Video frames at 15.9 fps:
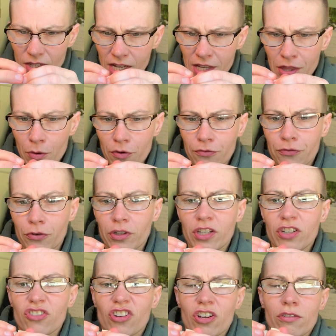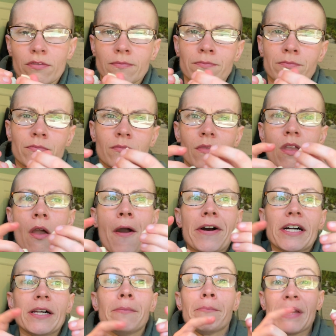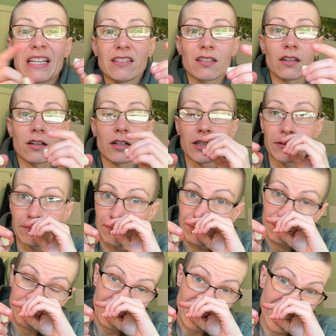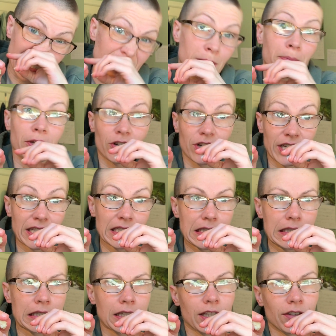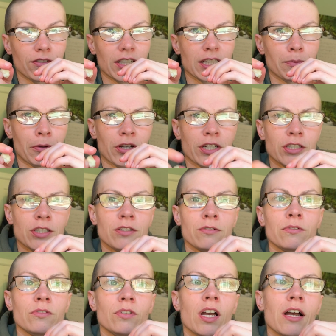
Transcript: And they were fully grown. And based on experience, lived experience,